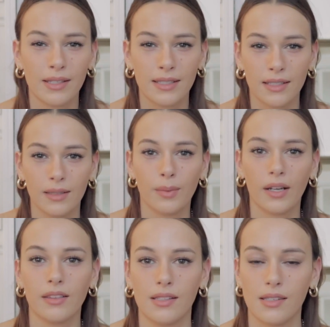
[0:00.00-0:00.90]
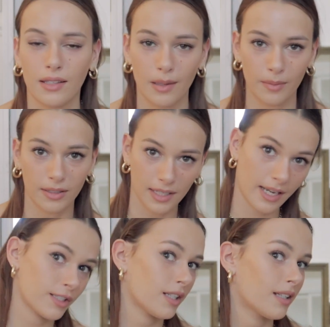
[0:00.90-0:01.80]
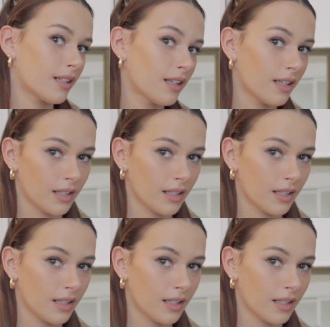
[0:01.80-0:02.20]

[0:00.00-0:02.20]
Hadid wearing this in Kim Kardashian,